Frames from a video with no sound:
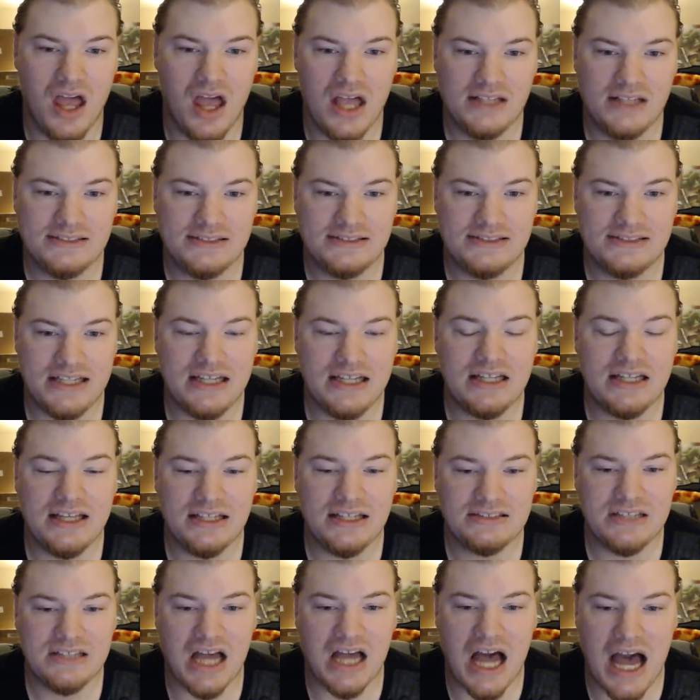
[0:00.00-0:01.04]
Cena
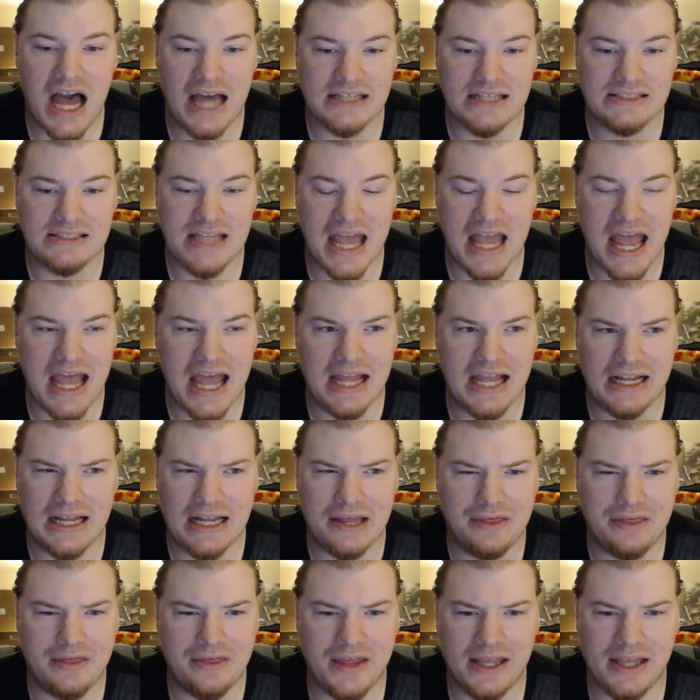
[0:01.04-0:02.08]
gets a hot tag, I
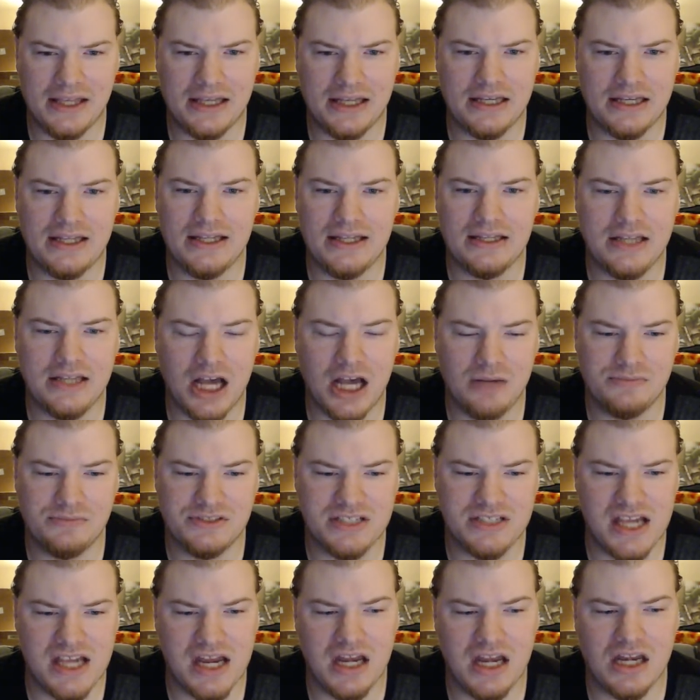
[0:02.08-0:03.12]
think, and he comes
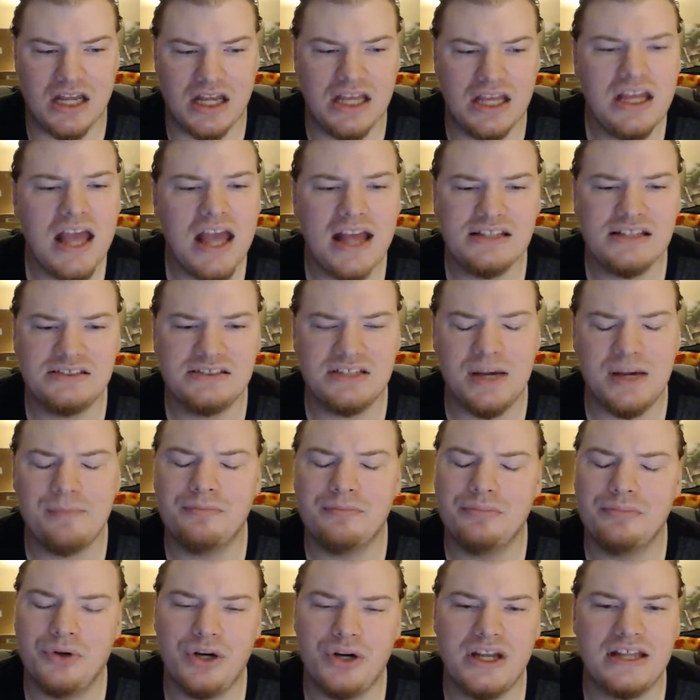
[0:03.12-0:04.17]
in, and he ends
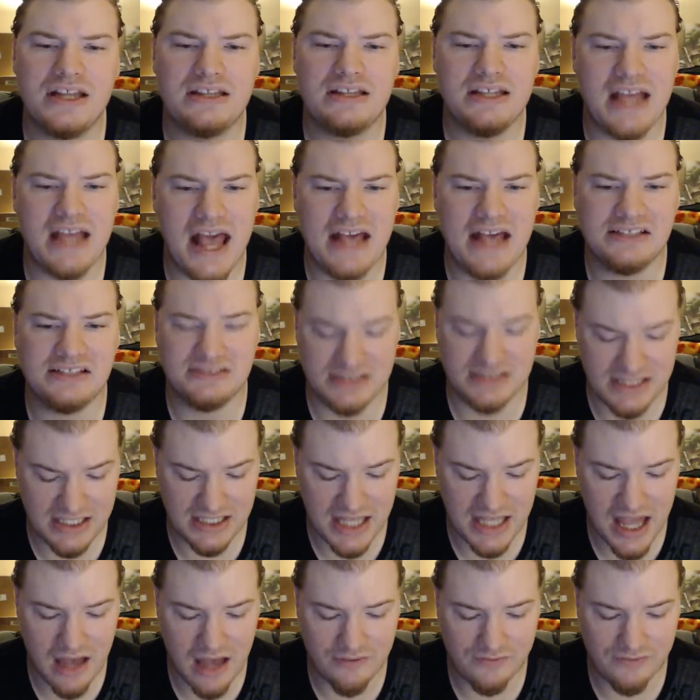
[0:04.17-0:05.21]
up putting the
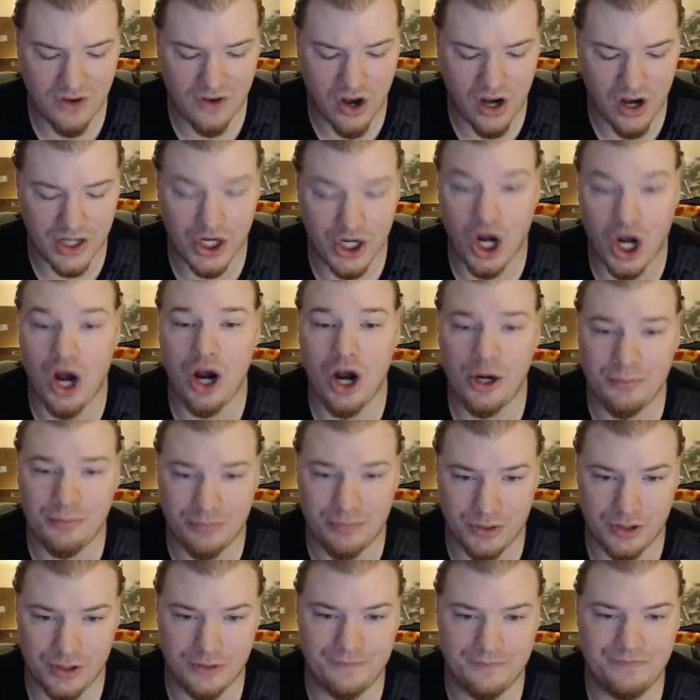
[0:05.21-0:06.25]
STF on
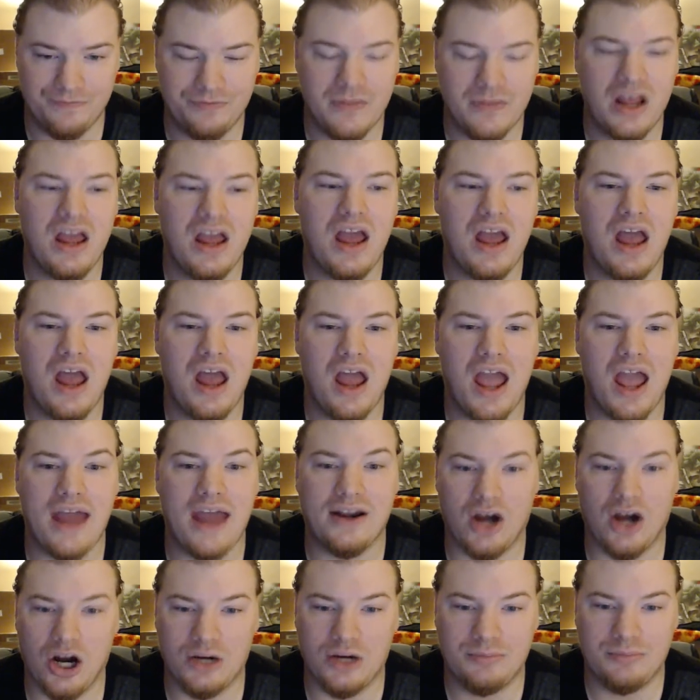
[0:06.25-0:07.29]
Harper,
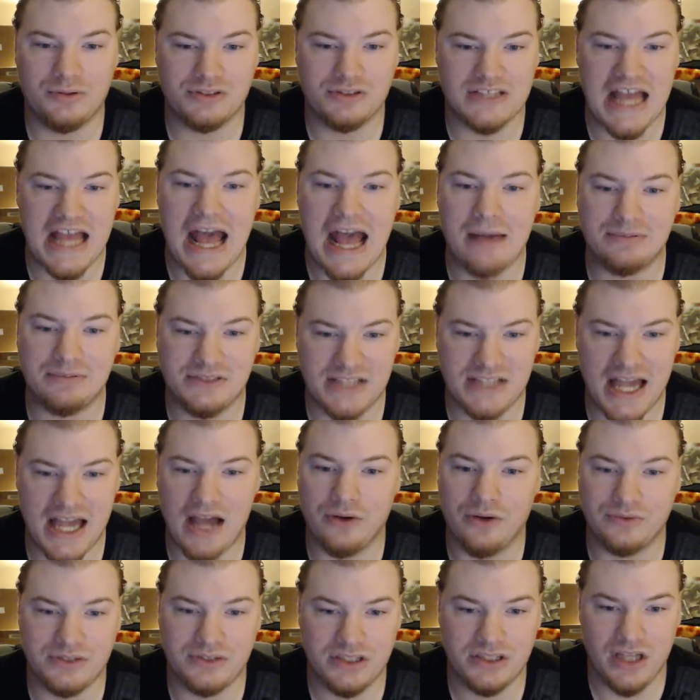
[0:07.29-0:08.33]
and Harper taps
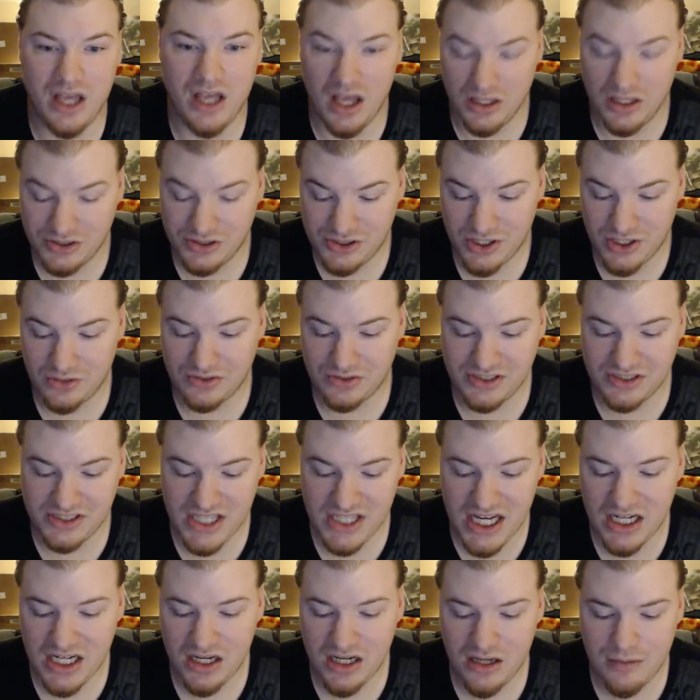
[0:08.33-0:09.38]
out. So
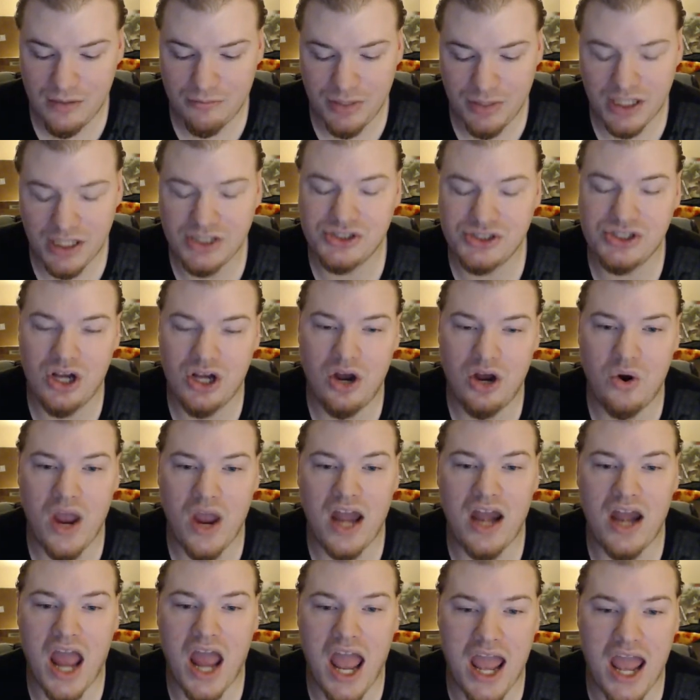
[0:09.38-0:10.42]
Cena, Big Show,
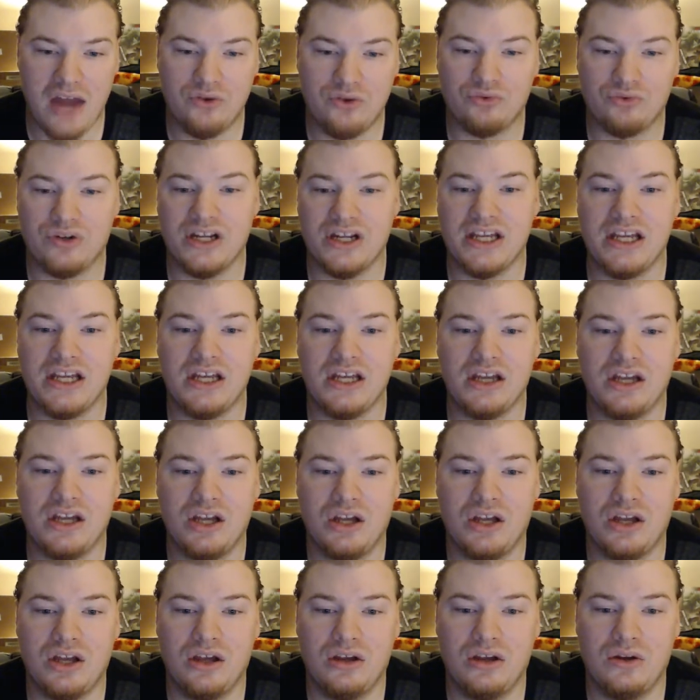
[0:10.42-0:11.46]
and Henry
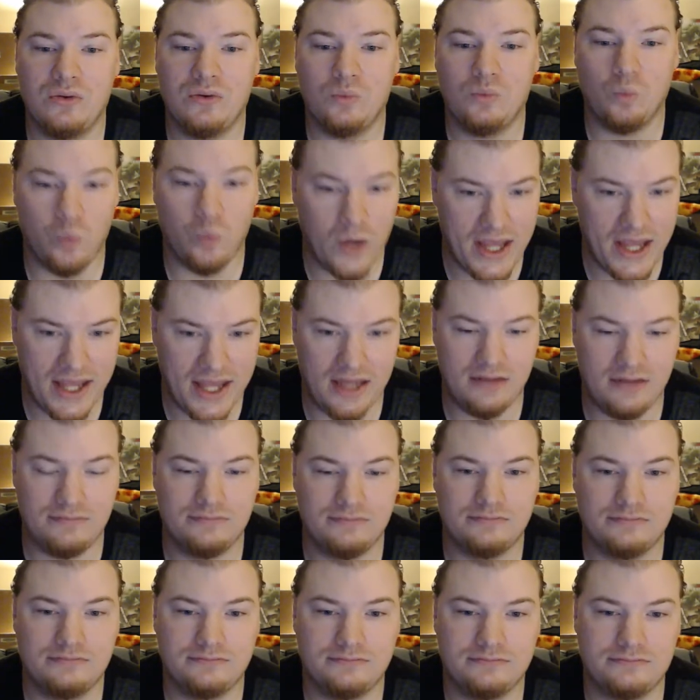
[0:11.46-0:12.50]
win.
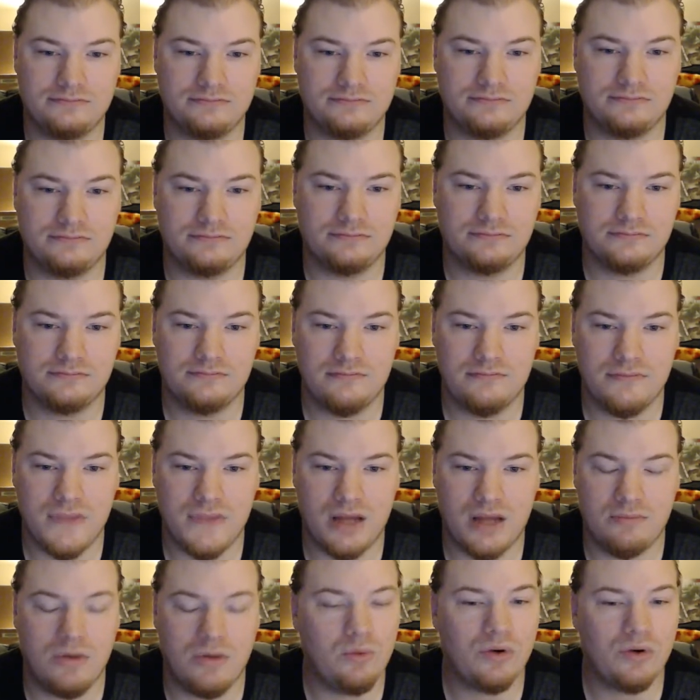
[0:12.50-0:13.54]

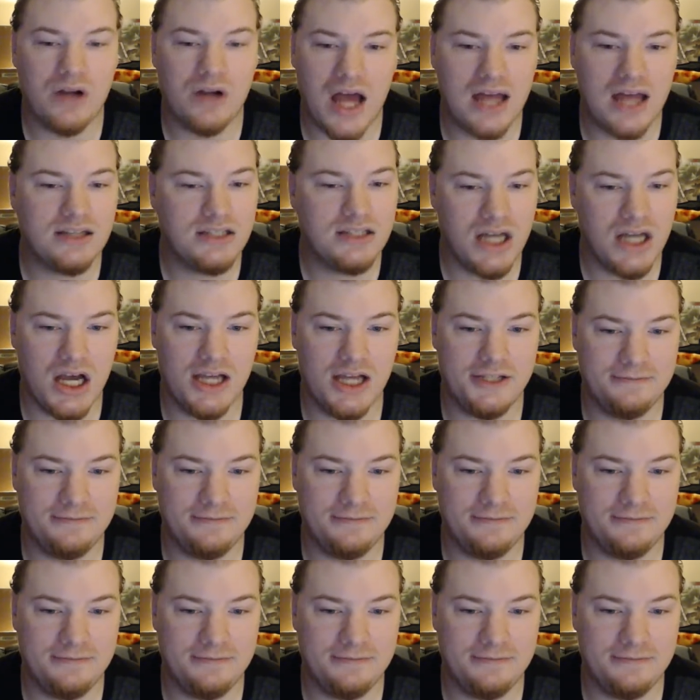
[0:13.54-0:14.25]
But we're not done.